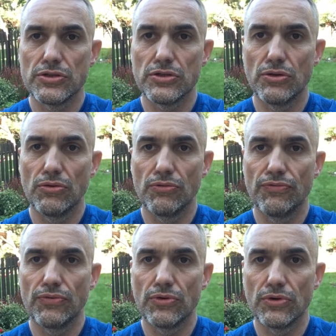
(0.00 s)

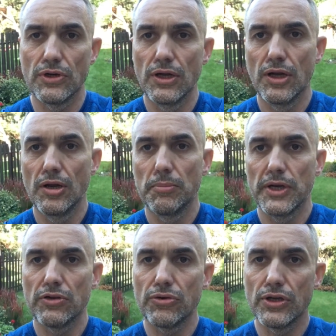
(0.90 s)
So for
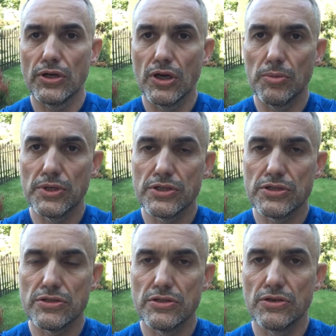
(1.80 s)

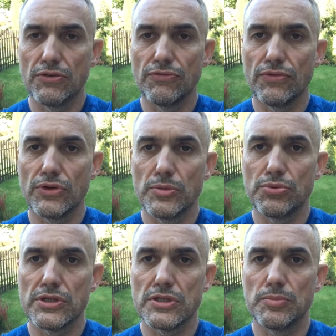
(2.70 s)
microeconomics, for
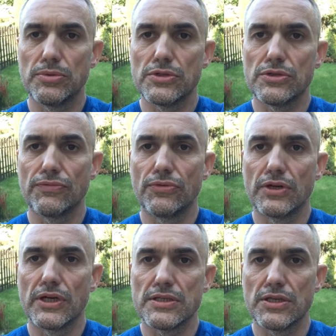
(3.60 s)
the principles
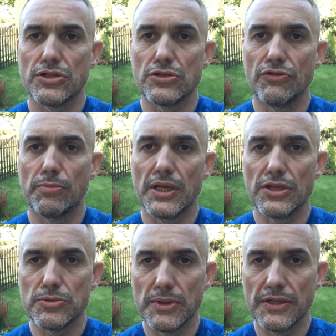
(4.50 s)
of organization of
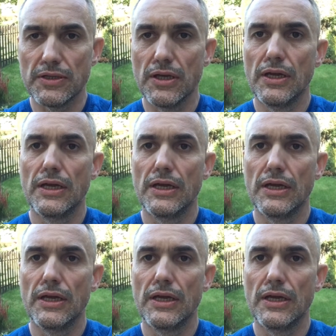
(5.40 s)
management,